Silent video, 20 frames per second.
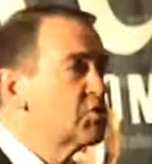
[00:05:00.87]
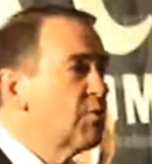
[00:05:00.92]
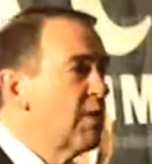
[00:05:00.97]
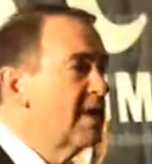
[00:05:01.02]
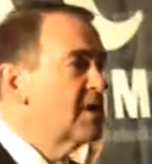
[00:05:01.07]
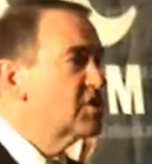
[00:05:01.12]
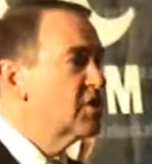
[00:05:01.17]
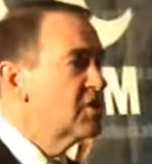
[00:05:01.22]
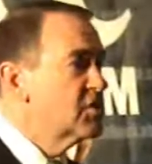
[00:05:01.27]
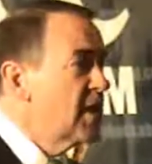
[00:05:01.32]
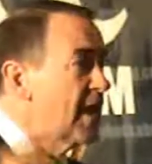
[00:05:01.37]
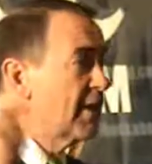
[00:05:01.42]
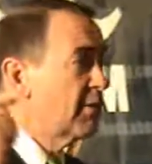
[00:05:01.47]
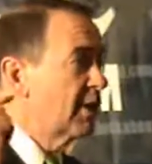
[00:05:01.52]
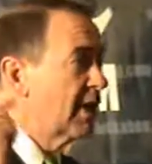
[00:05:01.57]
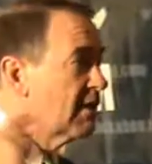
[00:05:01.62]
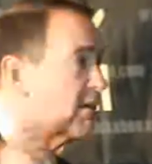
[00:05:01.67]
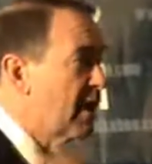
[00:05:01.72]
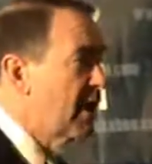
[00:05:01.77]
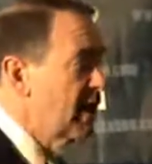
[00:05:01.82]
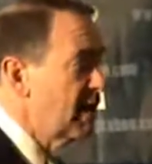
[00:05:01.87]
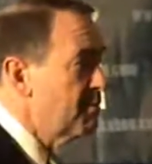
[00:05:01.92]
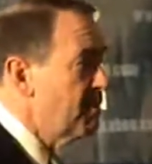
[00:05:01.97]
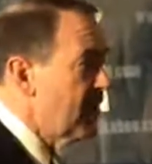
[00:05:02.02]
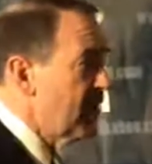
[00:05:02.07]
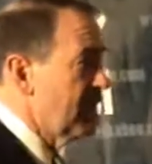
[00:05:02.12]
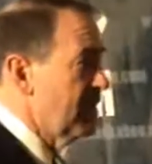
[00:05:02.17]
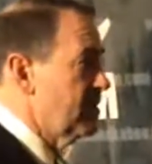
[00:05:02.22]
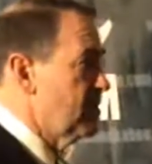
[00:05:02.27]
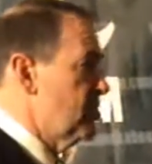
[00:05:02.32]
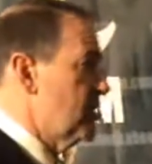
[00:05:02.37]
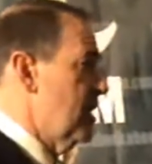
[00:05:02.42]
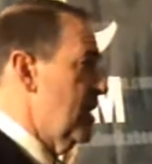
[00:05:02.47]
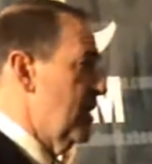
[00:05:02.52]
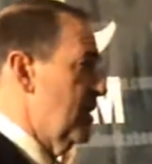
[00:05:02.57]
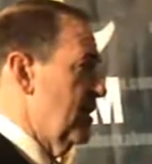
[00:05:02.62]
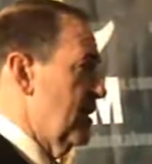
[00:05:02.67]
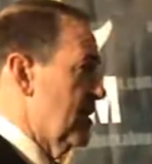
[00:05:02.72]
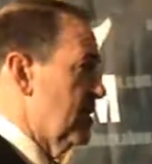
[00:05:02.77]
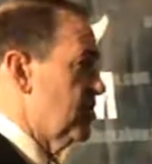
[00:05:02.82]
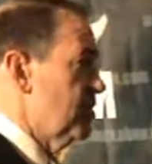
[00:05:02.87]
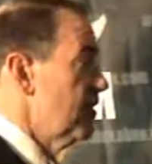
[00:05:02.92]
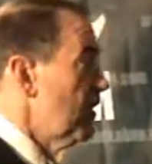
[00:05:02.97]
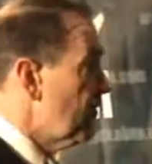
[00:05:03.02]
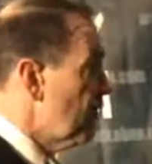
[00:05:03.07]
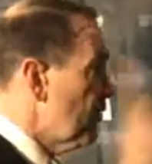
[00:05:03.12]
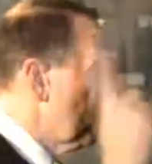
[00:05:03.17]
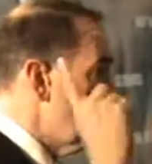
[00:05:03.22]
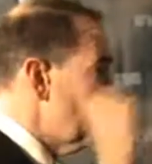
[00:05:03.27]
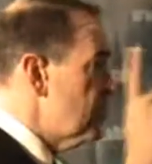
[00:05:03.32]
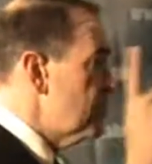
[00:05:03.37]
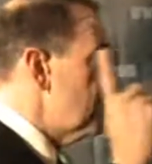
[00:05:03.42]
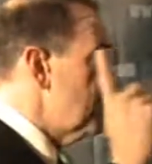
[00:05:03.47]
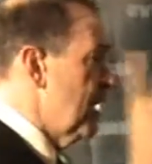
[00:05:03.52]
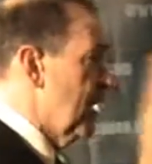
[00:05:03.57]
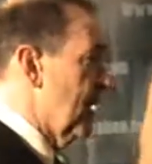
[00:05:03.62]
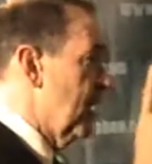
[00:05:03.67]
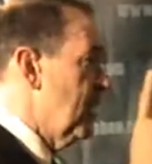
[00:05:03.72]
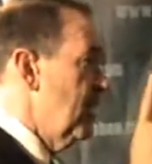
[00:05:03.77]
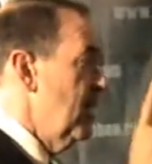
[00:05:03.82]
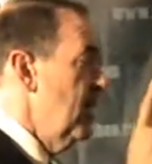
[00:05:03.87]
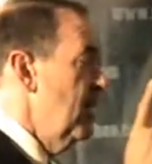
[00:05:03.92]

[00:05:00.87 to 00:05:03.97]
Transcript: in this race because I don't hear anybody else saying this. First thing,